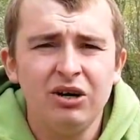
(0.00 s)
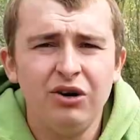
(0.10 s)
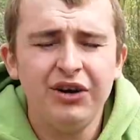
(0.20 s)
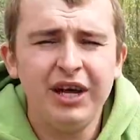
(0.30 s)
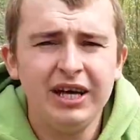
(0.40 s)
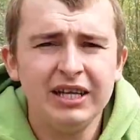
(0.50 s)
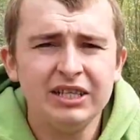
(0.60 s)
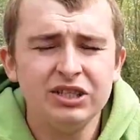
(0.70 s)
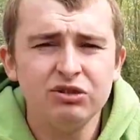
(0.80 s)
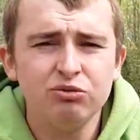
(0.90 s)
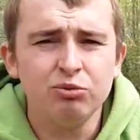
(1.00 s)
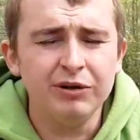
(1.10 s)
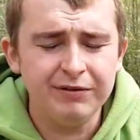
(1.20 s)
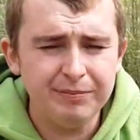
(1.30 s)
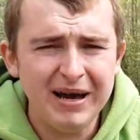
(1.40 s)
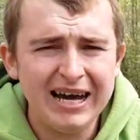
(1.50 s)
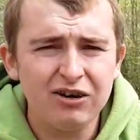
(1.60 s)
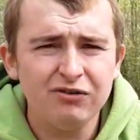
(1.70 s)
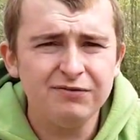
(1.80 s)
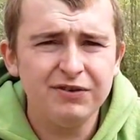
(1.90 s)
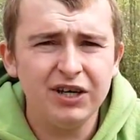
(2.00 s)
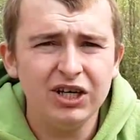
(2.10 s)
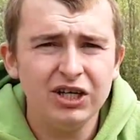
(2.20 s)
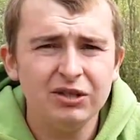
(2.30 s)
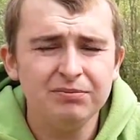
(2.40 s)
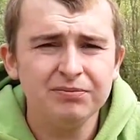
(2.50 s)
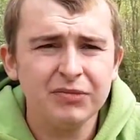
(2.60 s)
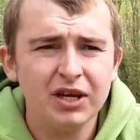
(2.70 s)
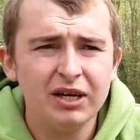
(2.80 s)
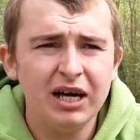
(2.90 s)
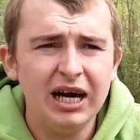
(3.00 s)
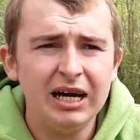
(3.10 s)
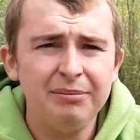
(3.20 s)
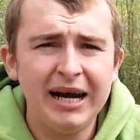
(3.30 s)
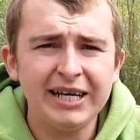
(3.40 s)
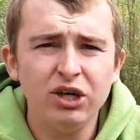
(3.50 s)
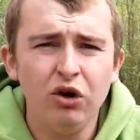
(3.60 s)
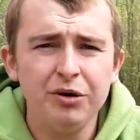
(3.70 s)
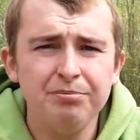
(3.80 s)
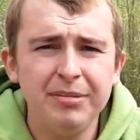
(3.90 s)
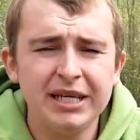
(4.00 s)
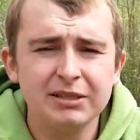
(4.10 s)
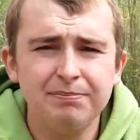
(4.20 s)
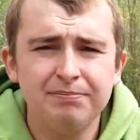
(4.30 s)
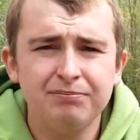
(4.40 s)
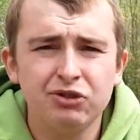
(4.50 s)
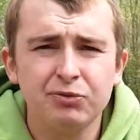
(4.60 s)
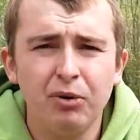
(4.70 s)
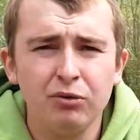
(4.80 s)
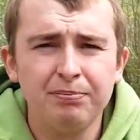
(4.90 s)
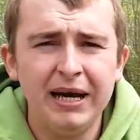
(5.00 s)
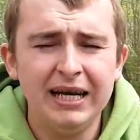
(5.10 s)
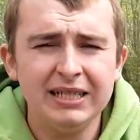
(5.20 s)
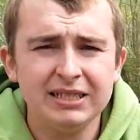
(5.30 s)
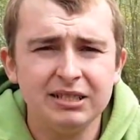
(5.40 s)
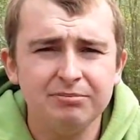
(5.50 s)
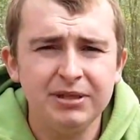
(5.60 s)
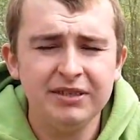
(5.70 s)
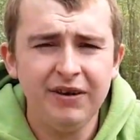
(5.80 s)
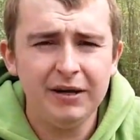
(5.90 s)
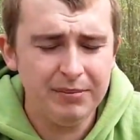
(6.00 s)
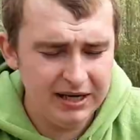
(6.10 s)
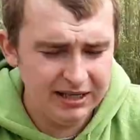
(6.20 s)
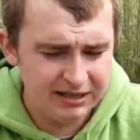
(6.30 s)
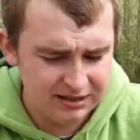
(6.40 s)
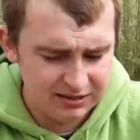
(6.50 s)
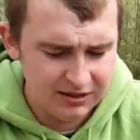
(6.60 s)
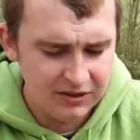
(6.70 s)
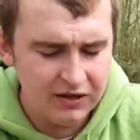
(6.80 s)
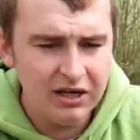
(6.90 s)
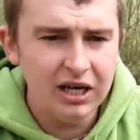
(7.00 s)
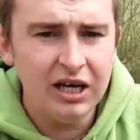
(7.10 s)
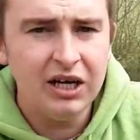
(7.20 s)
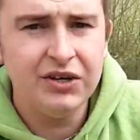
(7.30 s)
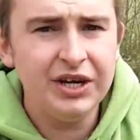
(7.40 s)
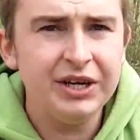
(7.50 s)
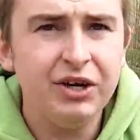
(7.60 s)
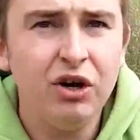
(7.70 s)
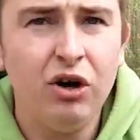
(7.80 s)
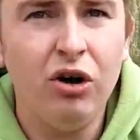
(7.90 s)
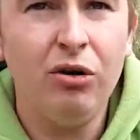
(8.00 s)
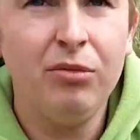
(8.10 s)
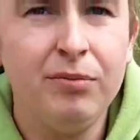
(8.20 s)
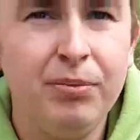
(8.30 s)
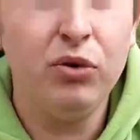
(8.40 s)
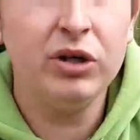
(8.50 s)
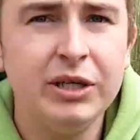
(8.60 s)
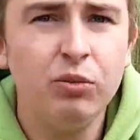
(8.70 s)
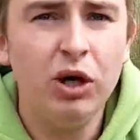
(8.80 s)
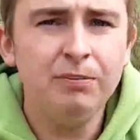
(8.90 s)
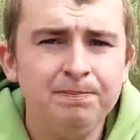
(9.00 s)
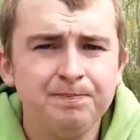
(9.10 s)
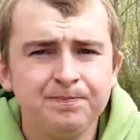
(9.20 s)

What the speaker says: on that, and with a bag of mainline mixed spod pellets and PVA pellets. And then on my boilie one,